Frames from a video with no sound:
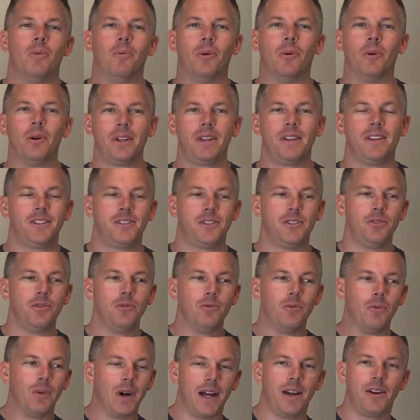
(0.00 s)
wanting
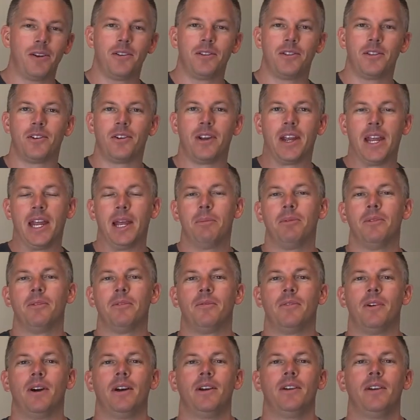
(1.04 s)
to wire their
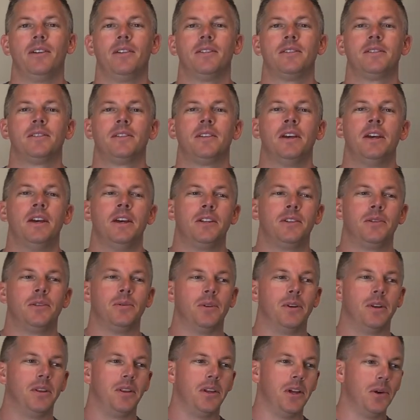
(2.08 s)
amplifiers to
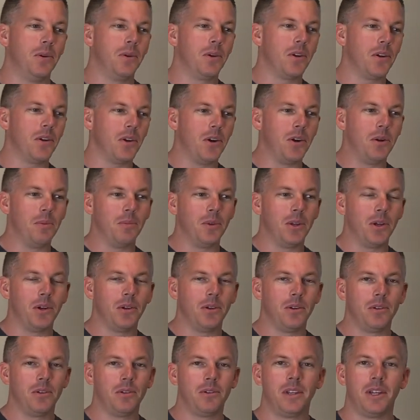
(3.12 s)
a lower ohm
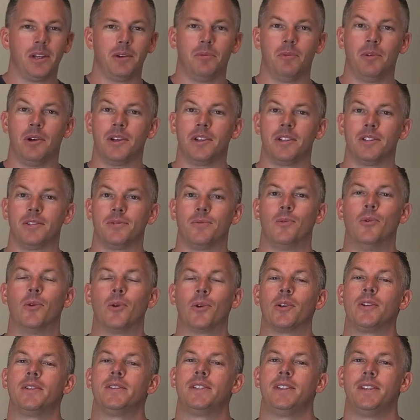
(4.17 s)
load than what is
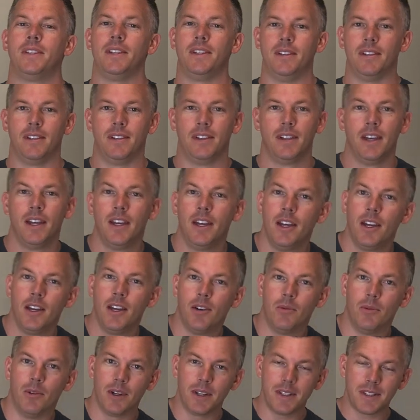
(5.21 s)
warranted.
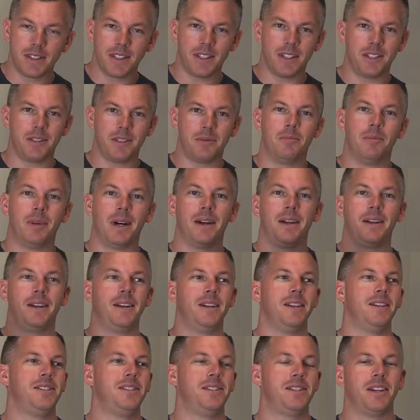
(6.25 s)
What is this, by
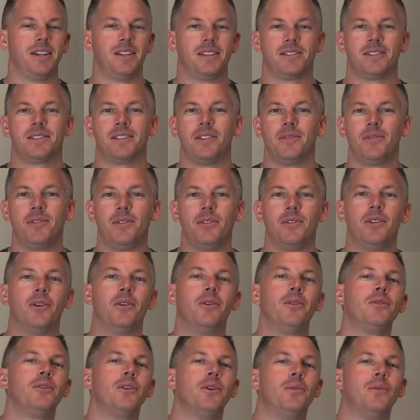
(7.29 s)
any chance? If you
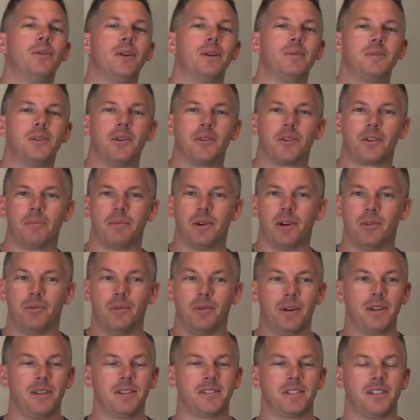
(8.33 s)
don't know what I'm talking about,
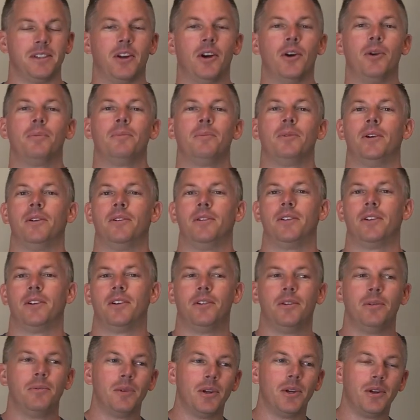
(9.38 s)
what is an ohm load? An
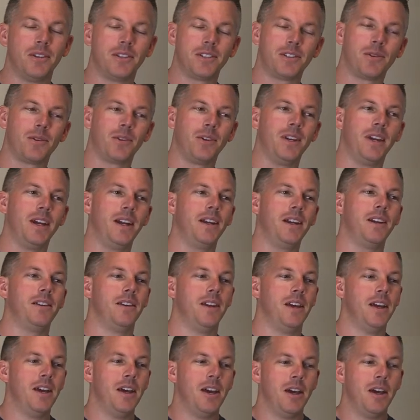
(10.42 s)
ohm load is created